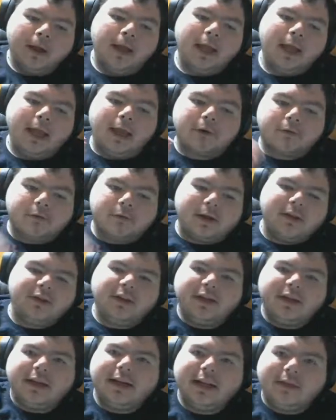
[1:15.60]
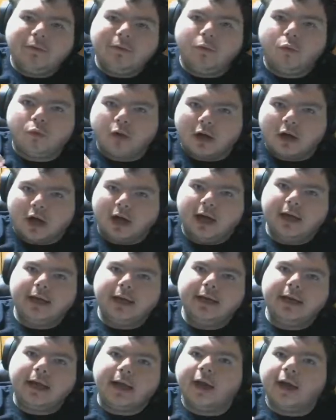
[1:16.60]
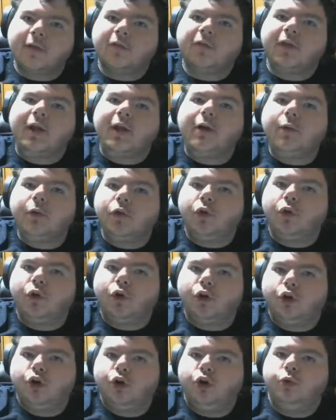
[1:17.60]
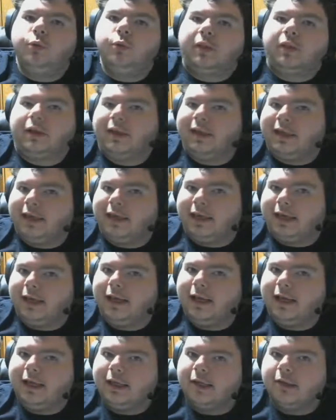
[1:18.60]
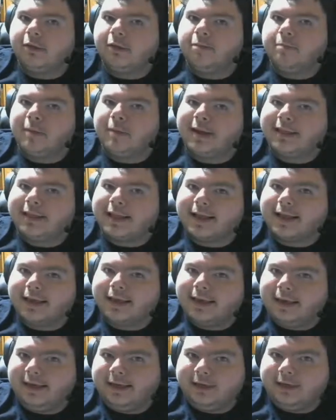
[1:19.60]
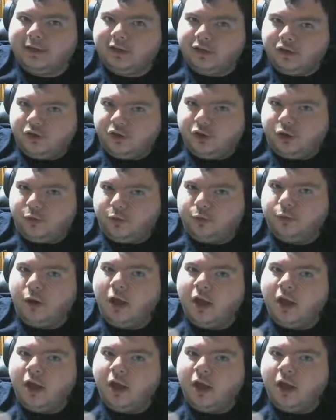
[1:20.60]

In Resident Evil 9, I think what they're going to do with the kid is make that kid you.